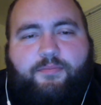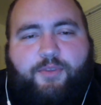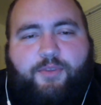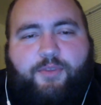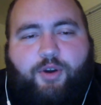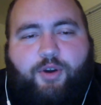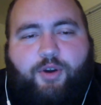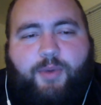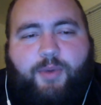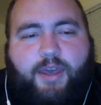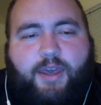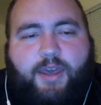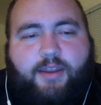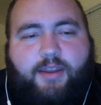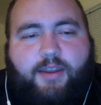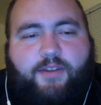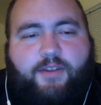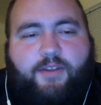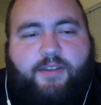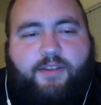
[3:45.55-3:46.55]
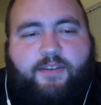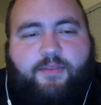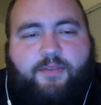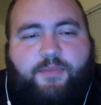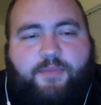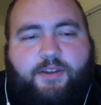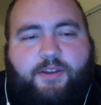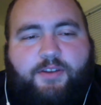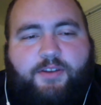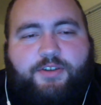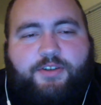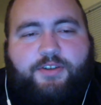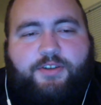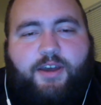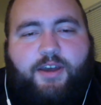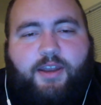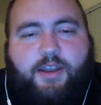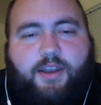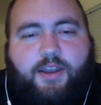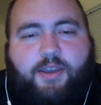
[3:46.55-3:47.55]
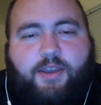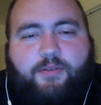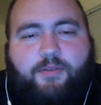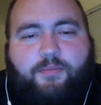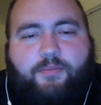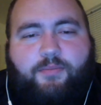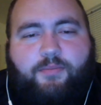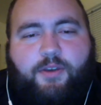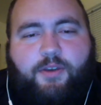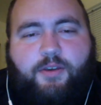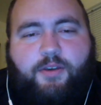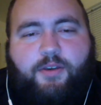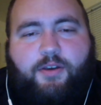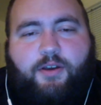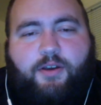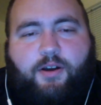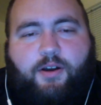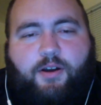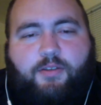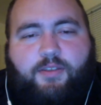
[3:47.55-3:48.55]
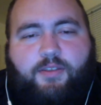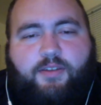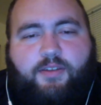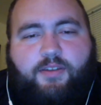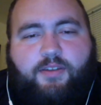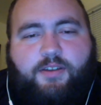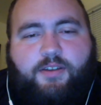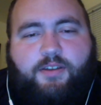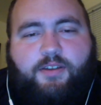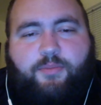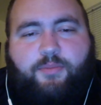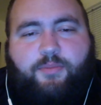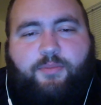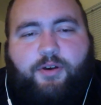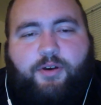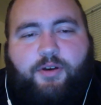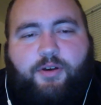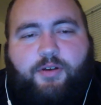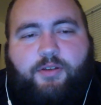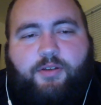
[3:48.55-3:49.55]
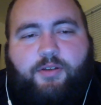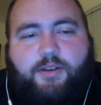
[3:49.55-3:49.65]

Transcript: Kobe hadn't even attempted a shot, and he hardly touched the ball.